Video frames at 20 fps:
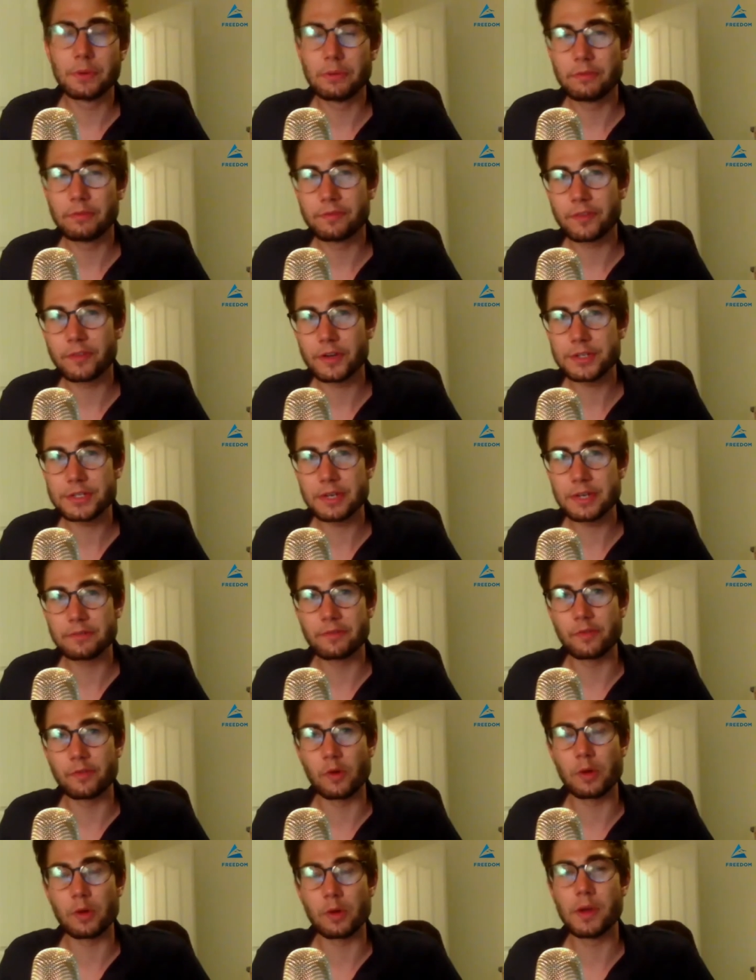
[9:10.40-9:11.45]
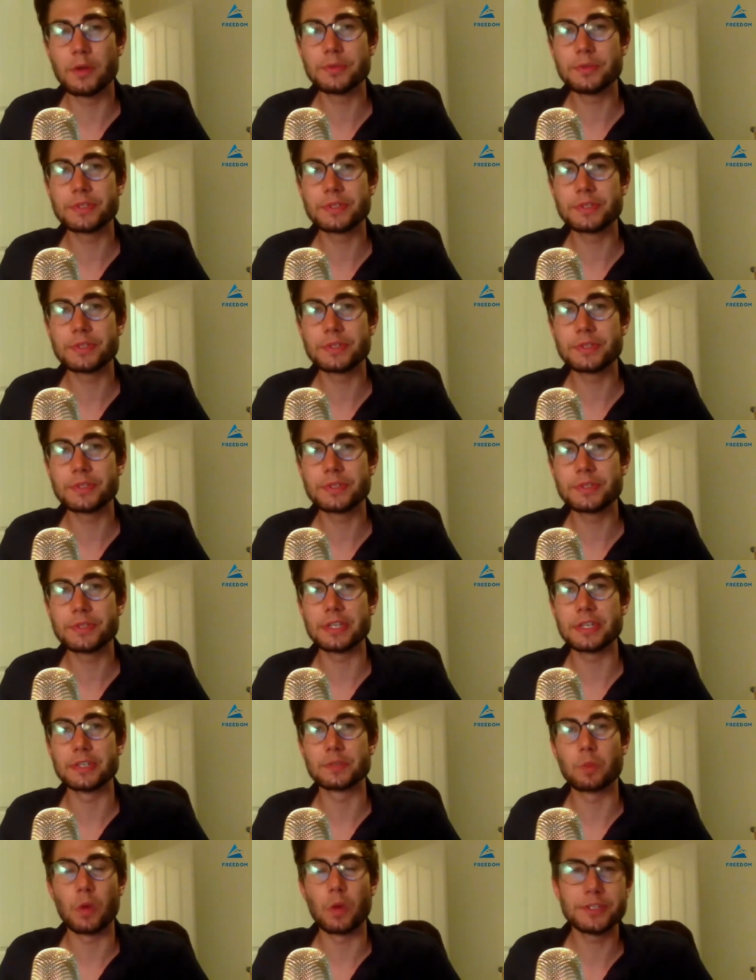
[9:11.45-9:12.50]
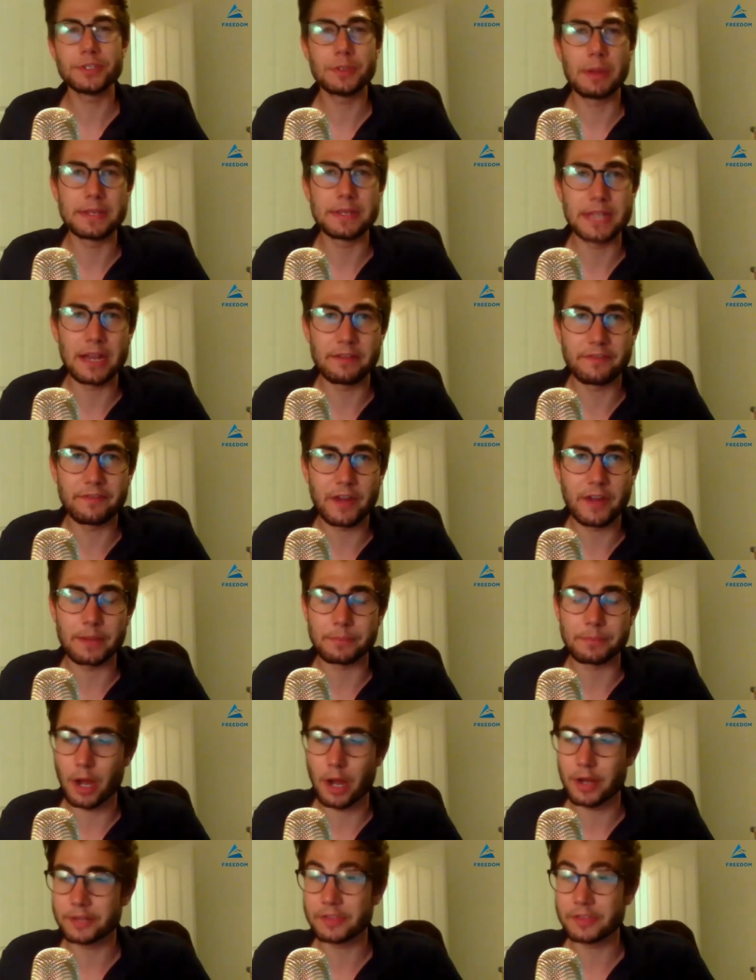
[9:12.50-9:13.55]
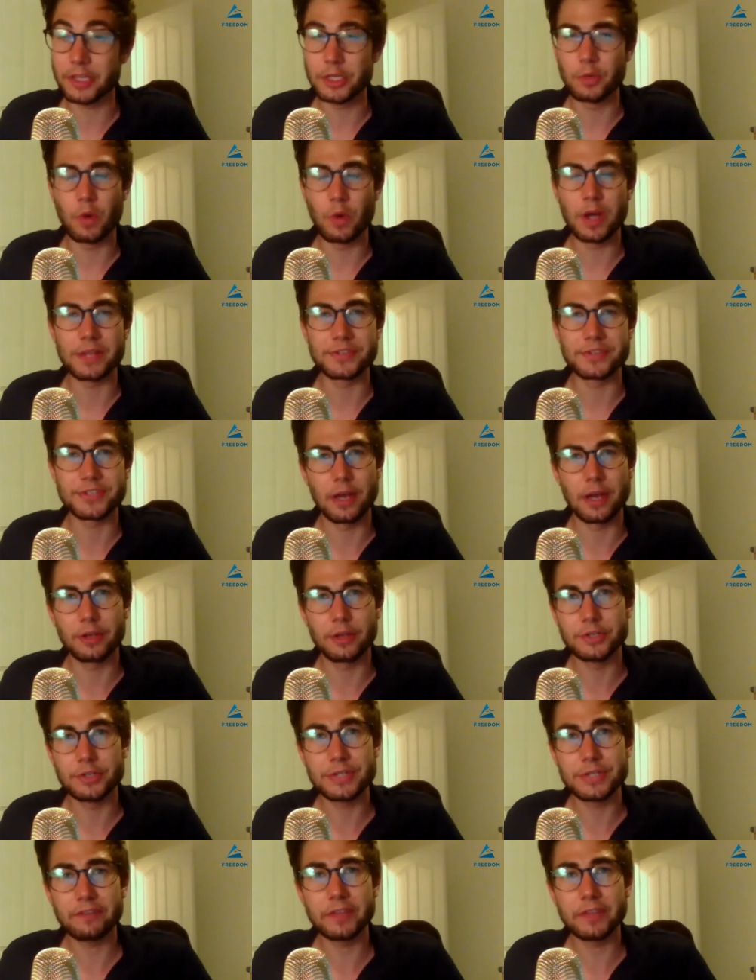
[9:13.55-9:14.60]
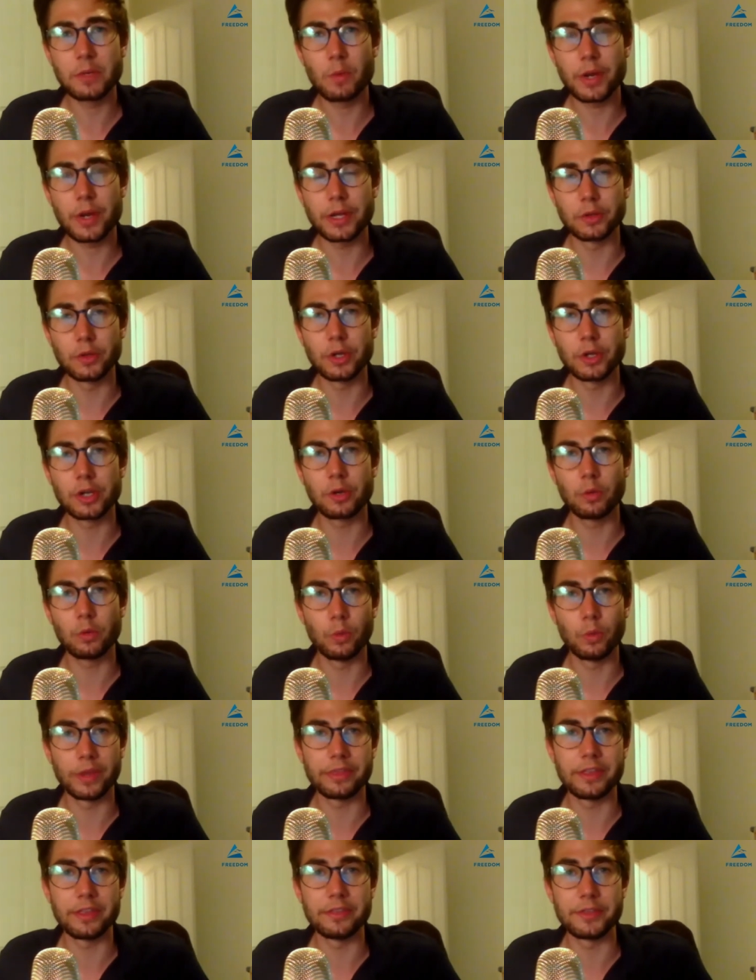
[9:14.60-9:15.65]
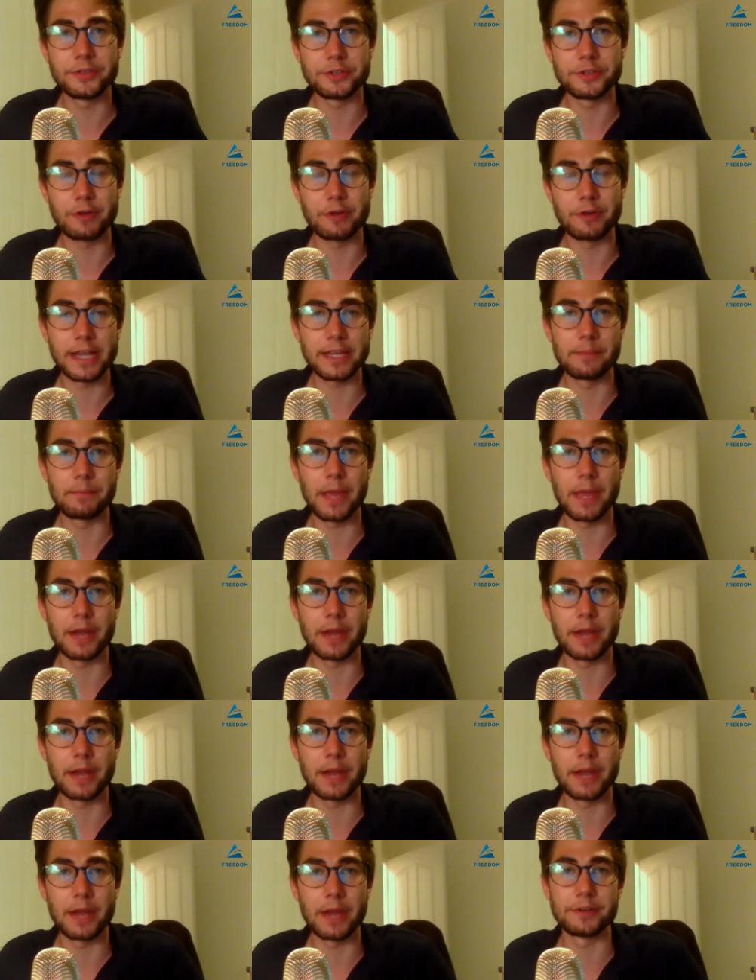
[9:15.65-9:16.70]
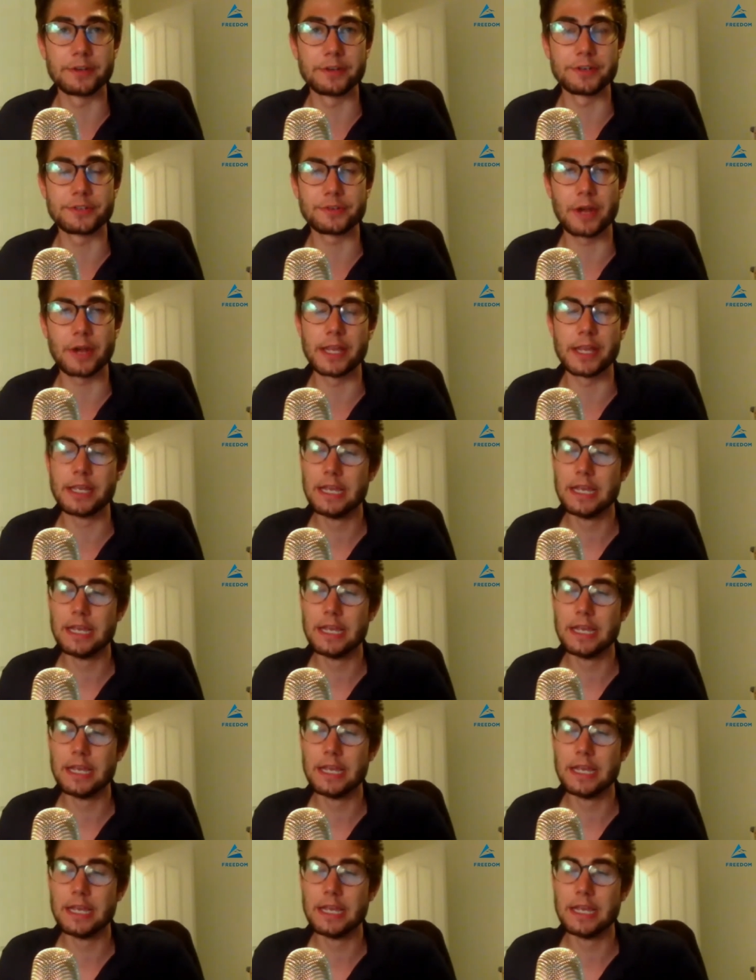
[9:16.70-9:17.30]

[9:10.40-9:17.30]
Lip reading: first and foremost is once you identify a product that you want to sell, you definitely want to look within the direct competitors, right?